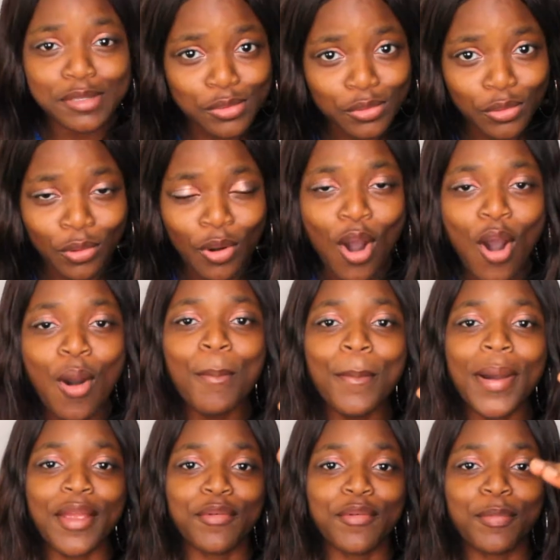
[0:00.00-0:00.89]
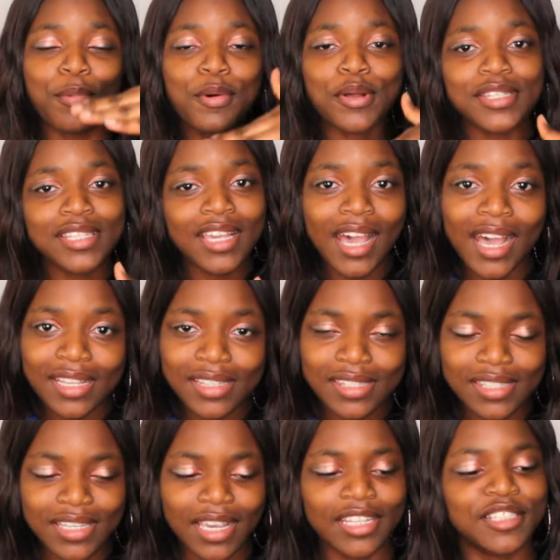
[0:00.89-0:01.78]
school all my report card
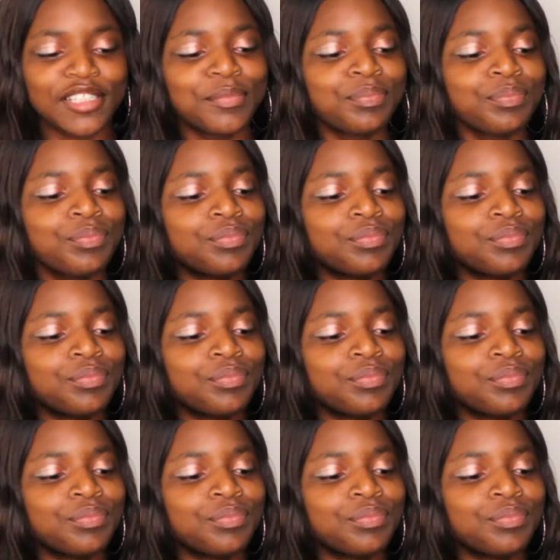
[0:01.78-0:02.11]
said